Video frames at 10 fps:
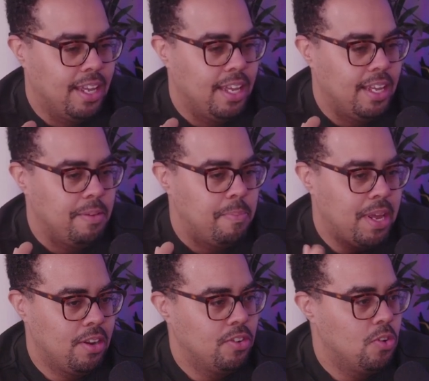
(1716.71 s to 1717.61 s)
He
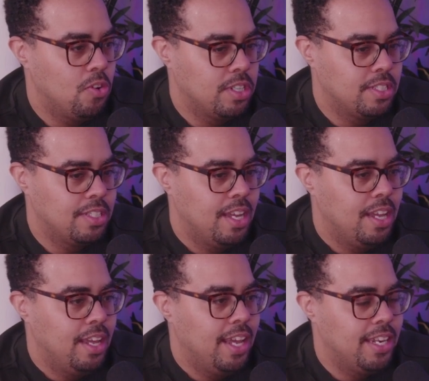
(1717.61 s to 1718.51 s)
bet on the horse.
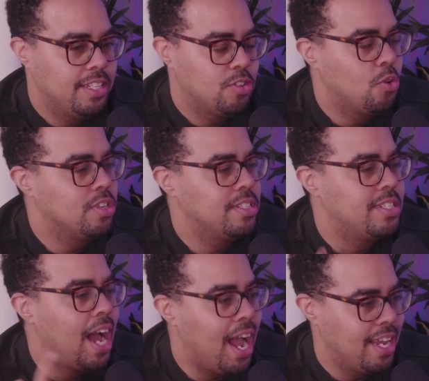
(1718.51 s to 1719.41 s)
And his horse
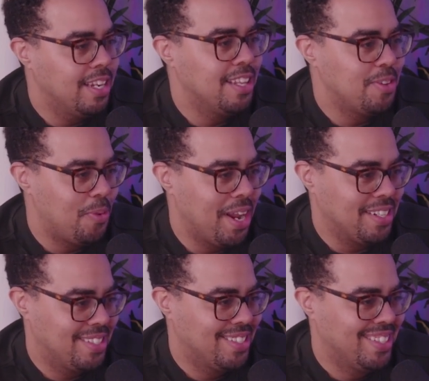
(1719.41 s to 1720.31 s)
died in the
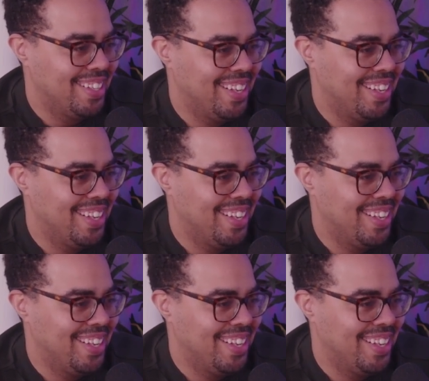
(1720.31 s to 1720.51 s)
race.